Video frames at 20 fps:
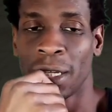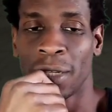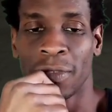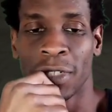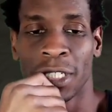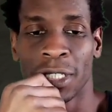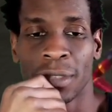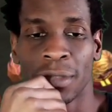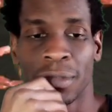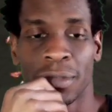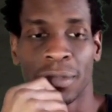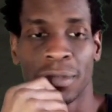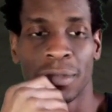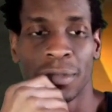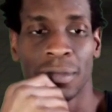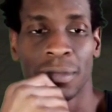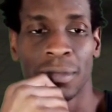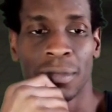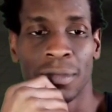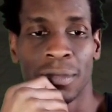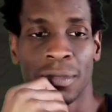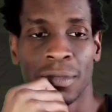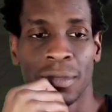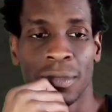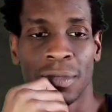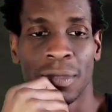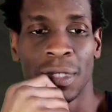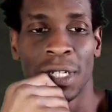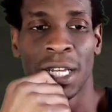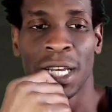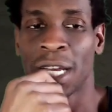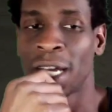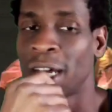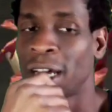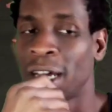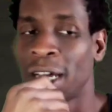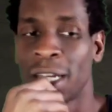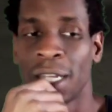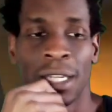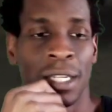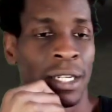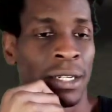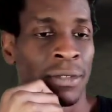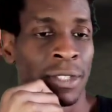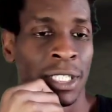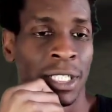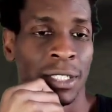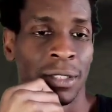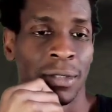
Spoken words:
it. Gotta love it.